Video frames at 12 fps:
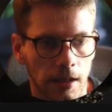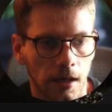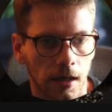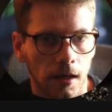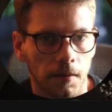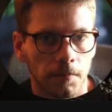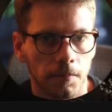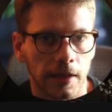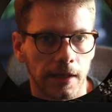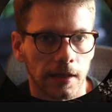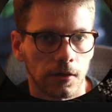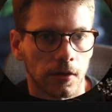But
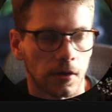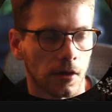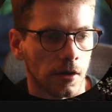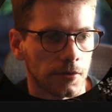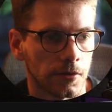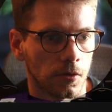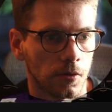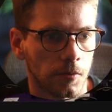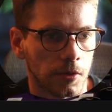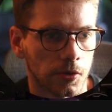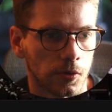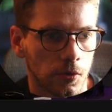it can look also
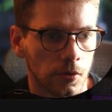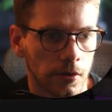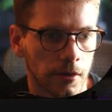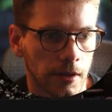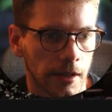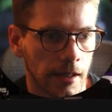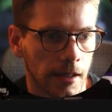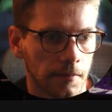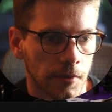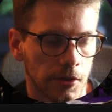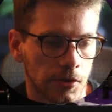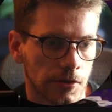much cooler and
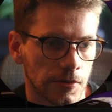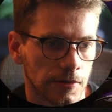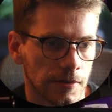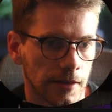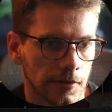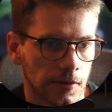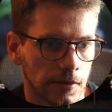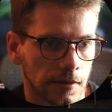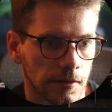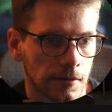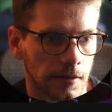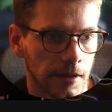much just
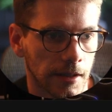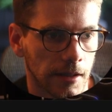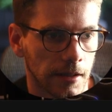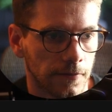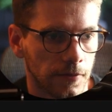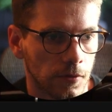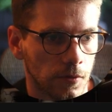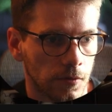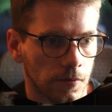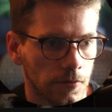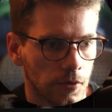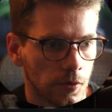nicer, again, if you
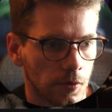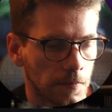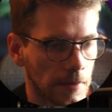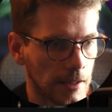do